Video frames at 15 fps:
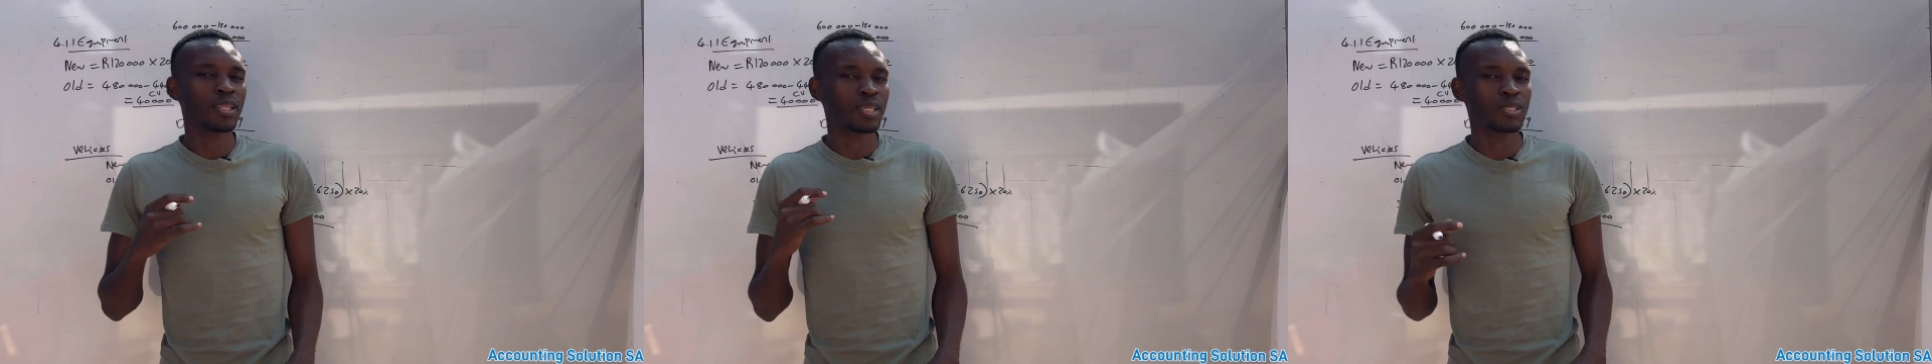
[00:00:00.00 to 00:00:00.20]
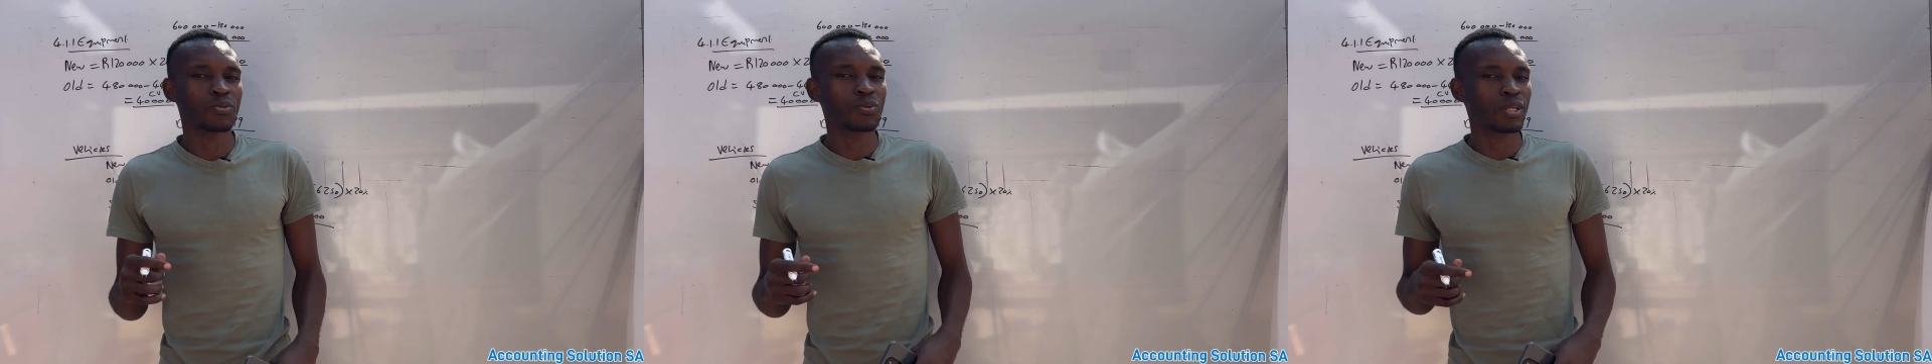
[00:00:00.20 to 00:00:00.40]

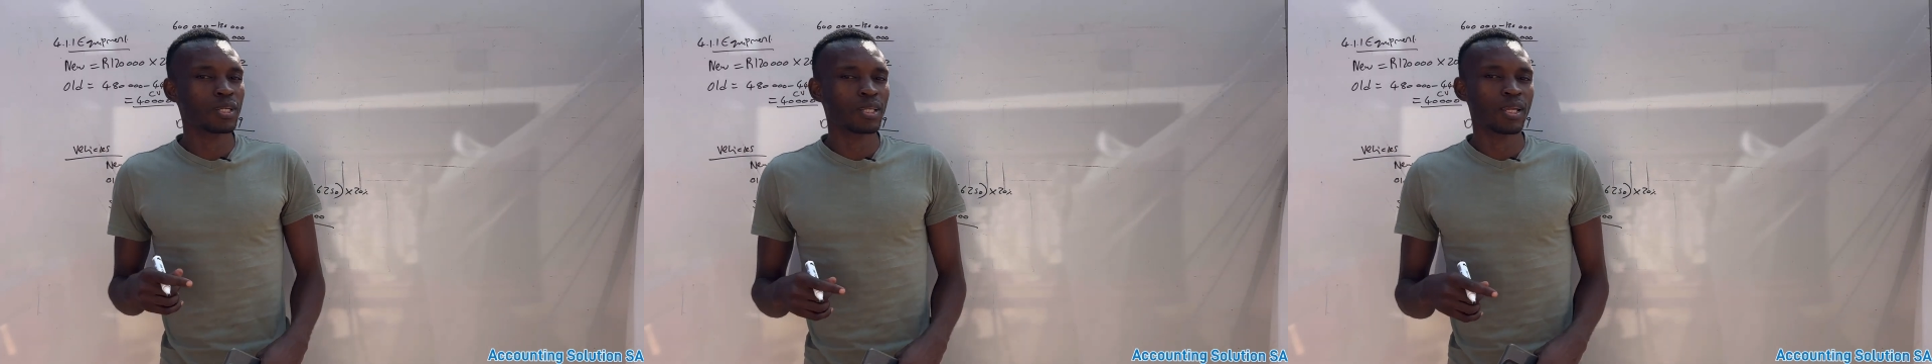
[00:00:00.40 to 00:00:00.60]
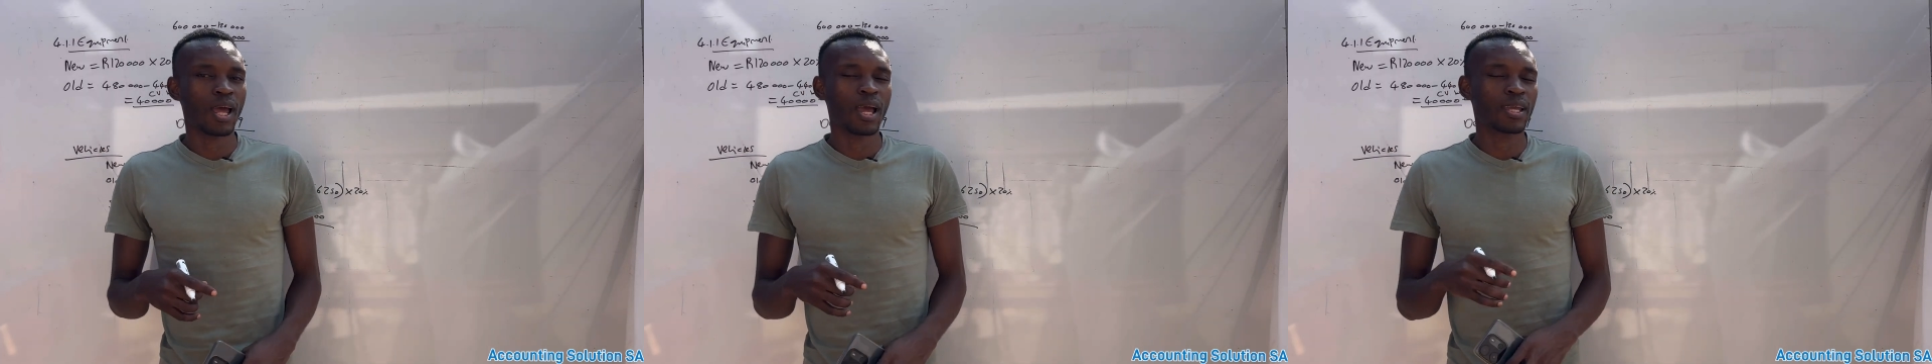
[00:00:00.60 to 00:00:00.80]
other
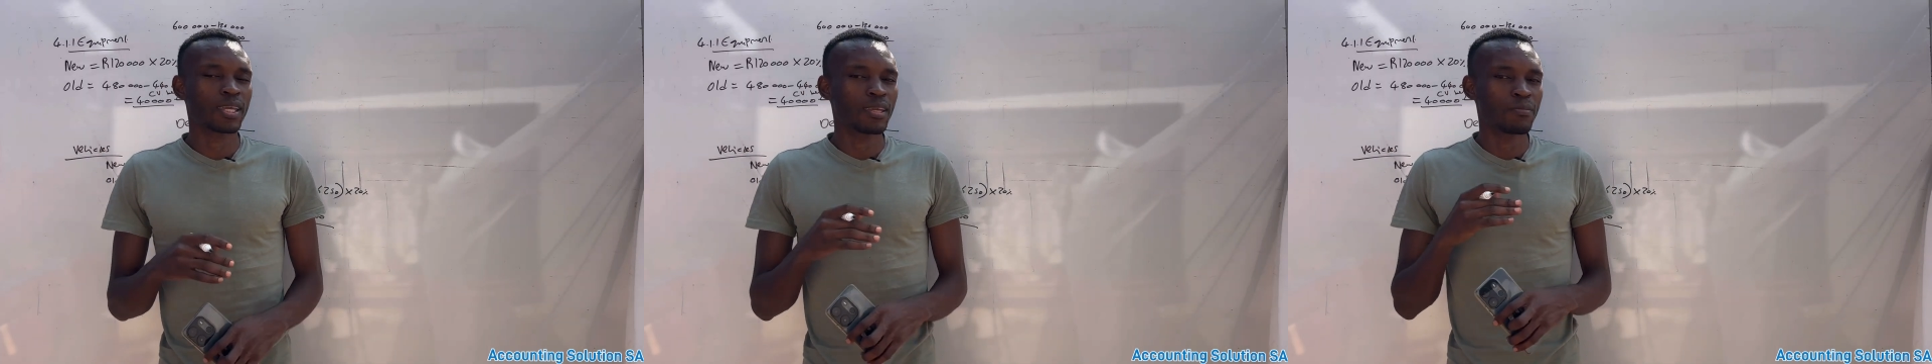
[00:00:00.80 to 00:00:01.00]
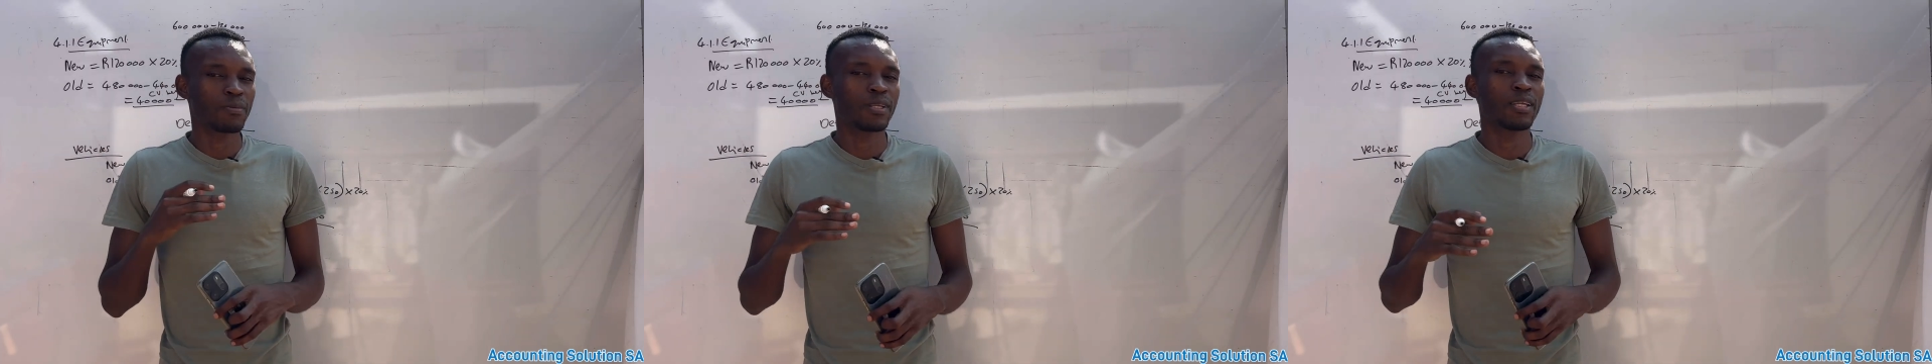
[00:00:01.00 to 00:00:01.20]
students are
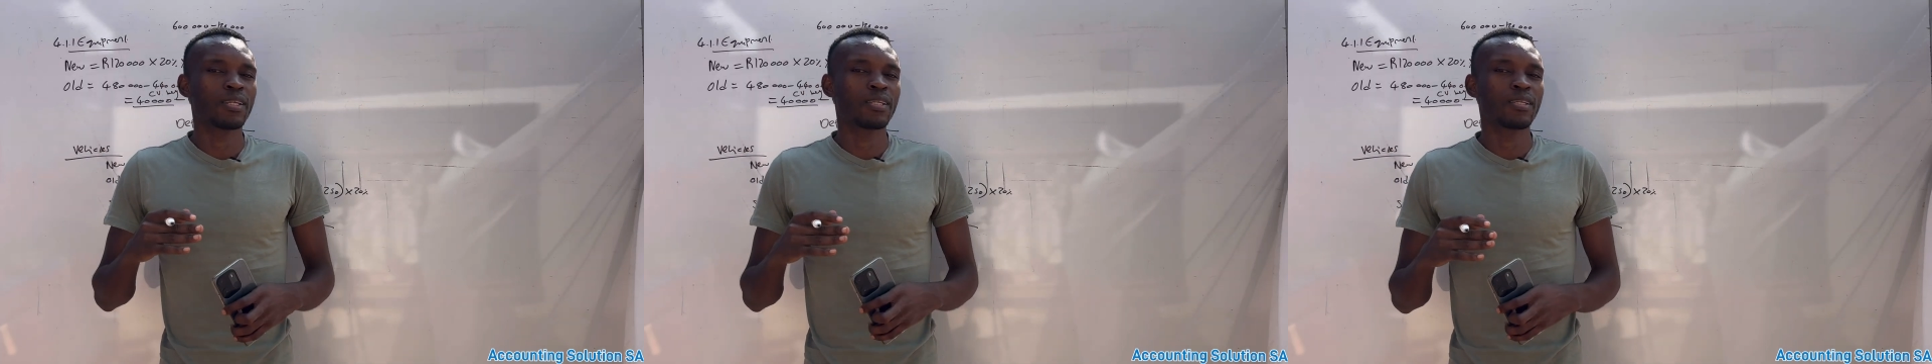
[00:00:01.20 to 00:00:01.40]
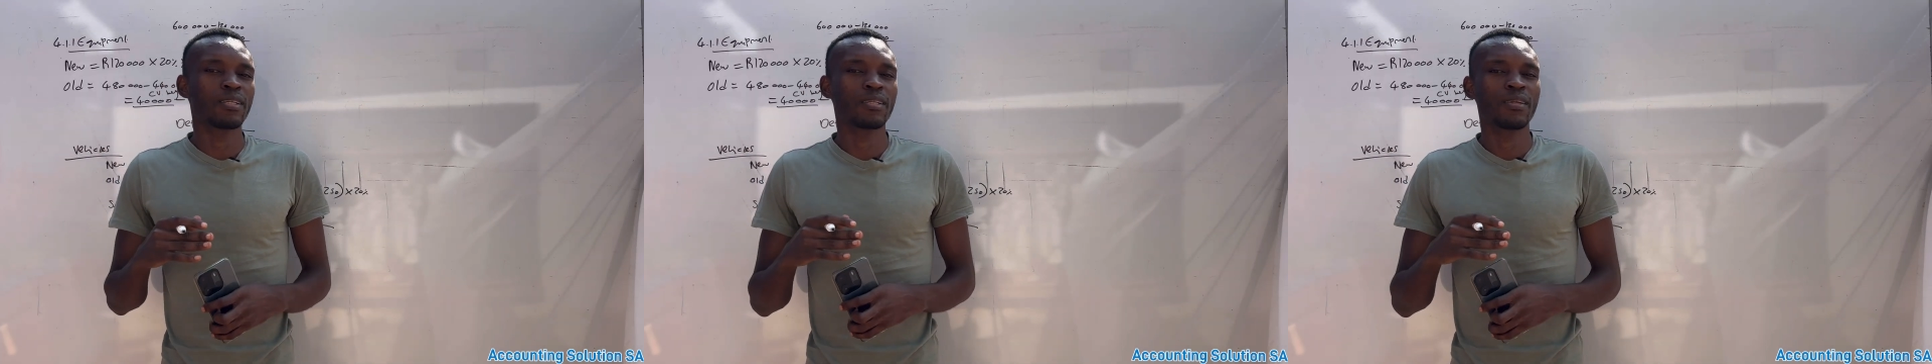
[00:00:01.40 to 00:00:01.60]
keep
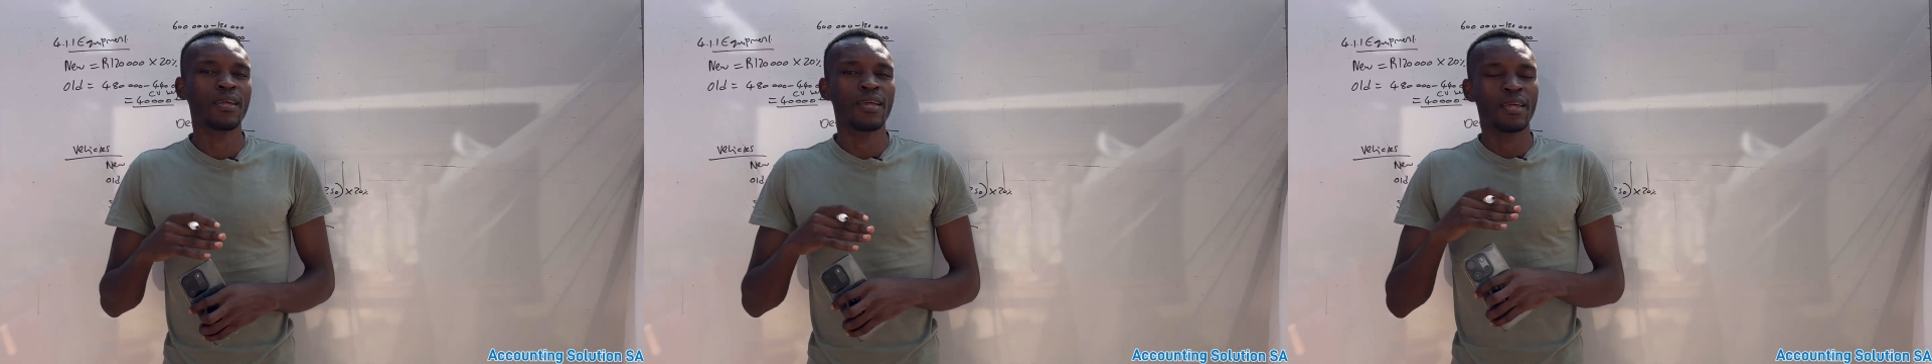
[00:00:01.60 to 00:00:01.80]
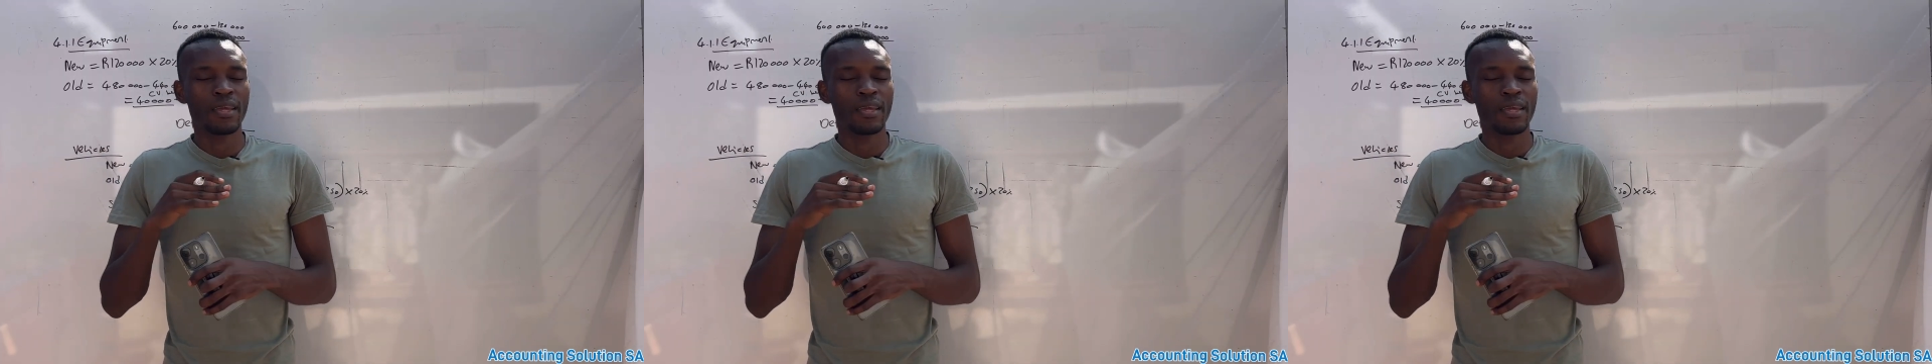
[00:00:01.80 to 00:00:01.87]
learning